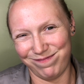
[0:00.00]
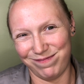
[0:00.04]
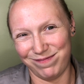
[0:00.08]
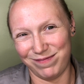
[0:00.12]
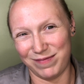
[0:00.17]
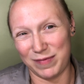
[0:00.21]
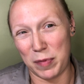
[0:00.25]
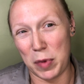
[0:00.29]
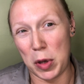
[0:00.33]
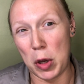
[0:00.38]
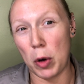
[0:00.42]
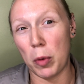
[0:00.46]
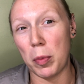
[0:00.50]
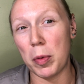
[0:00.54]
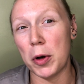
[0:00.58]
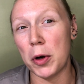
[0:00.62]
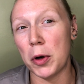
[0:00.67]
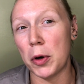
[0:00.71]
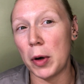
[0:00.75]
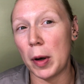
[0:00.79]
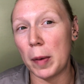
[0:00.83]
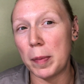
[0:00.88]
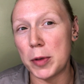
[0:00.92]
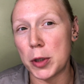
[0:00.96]
Let me open
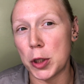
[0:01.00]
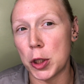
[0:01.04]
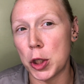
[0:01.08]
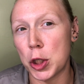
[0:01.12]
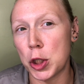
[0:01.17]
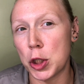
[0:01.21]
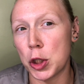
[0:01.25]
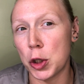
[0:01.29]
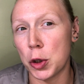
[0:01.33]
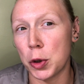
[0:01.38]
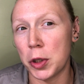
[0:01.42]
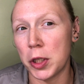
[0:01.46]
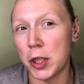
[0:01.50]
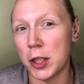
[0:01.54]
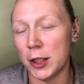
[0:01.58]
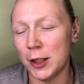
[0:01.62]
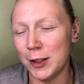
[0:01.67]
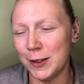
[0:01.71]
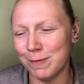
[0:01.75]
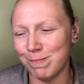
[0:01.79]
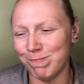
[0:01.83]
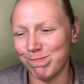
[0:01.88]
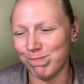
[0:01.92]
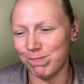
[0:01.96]
her up to show
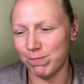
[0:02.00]
y'all.